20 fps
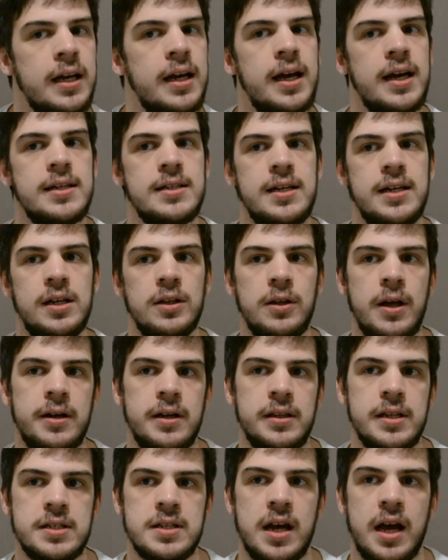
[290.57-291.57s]
There's like a lot of
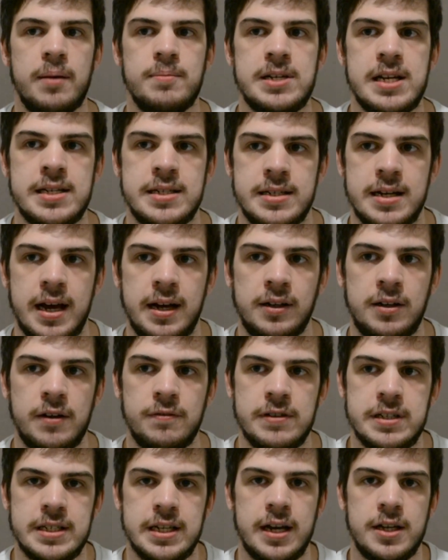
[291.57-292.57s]
the times I start
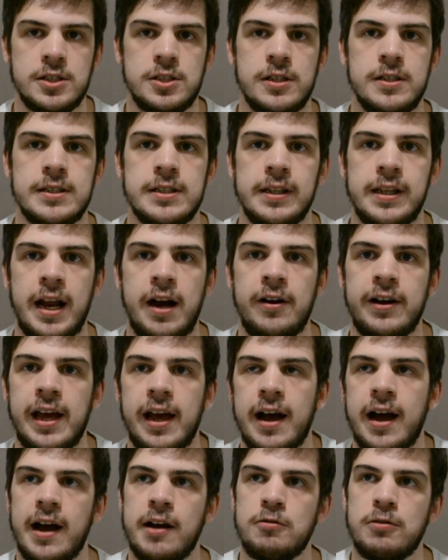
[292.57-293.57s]
conversations, and then I'll get
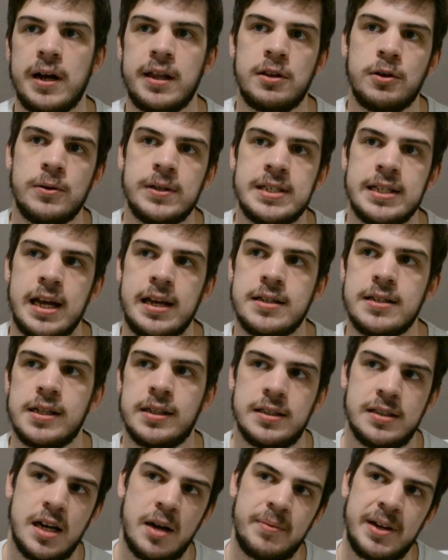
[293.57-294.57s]
halfway through a
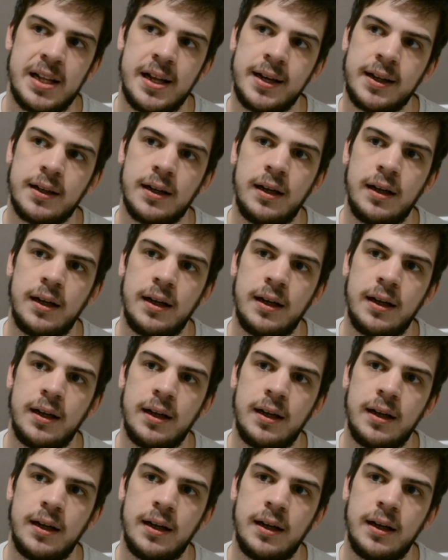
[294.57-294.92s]
sentence and I'll be like,